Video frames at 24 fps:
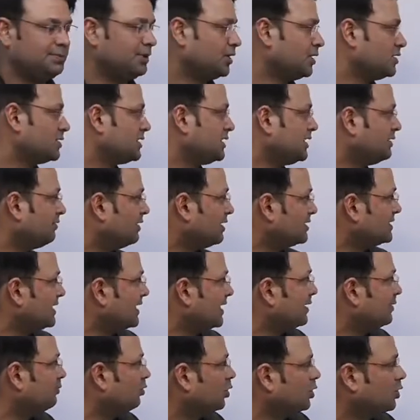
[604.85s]
Because he was an
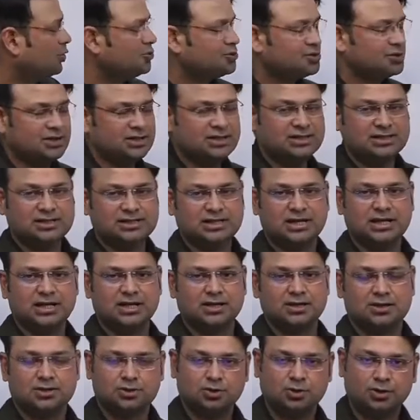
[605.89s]
evolutionist,
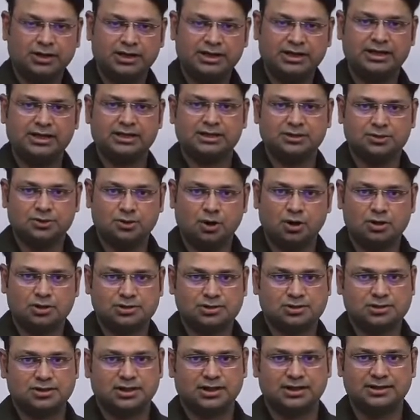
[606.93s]
so he
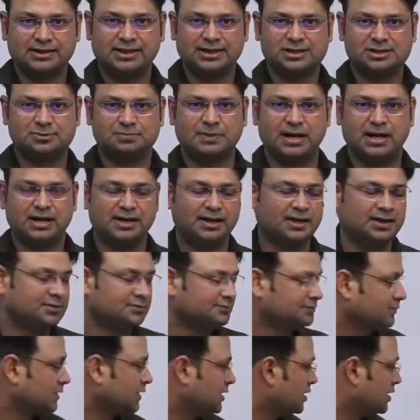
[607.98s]
talks in this manner.